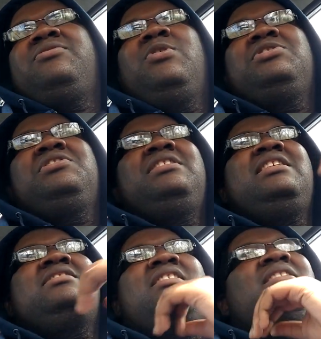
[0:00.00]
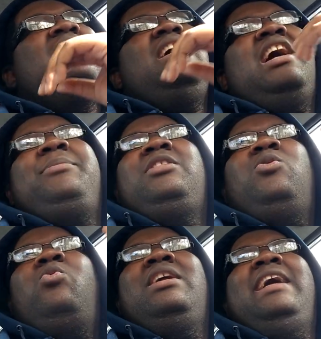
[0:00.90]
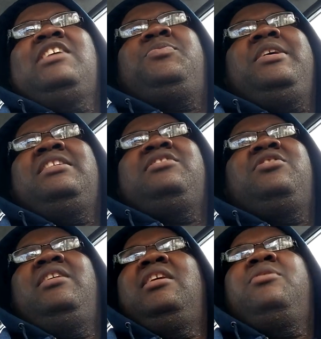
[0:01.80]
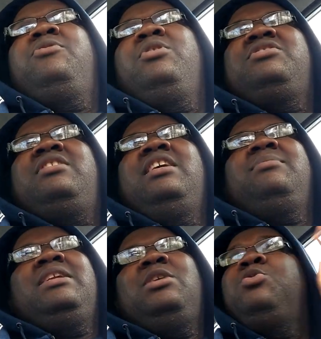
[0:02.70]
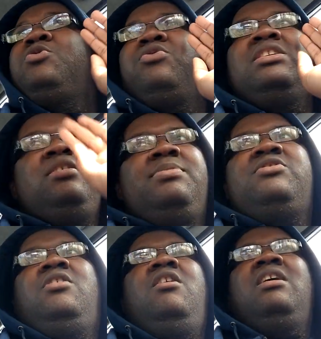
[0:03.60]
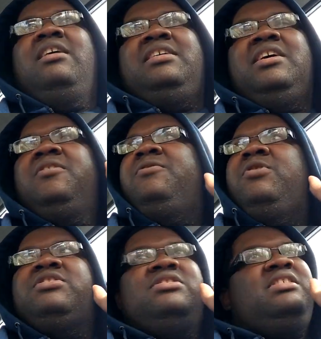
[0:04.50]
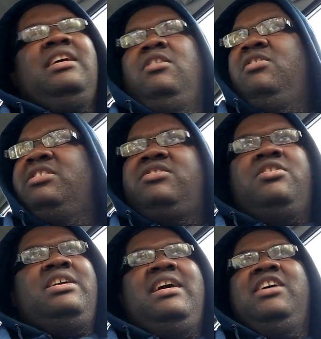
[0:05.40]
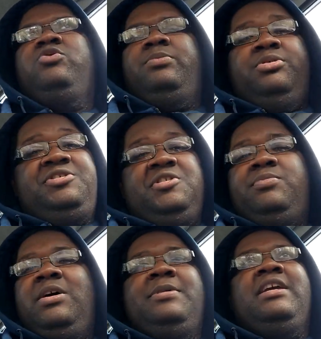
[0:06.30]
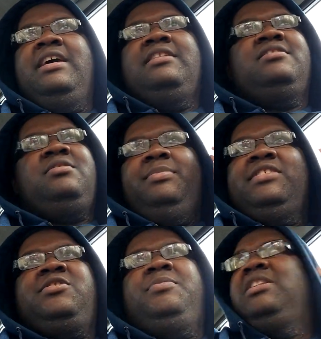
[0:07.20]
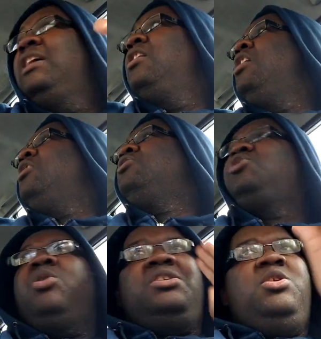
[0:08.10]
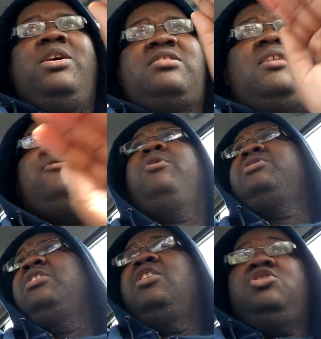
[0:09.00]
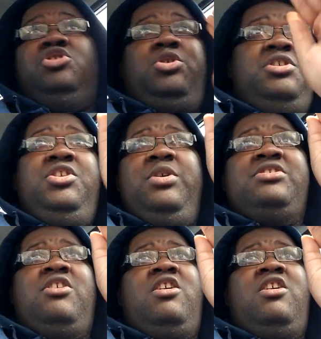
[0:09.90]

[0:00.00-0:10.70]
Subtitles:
Unfortunately, the one aspect is her Air Force thing, but it was really bizarre how the Air Force and all these other guys were pushing propaganda to basically be like, join the U.S. Air Force, join the U.S.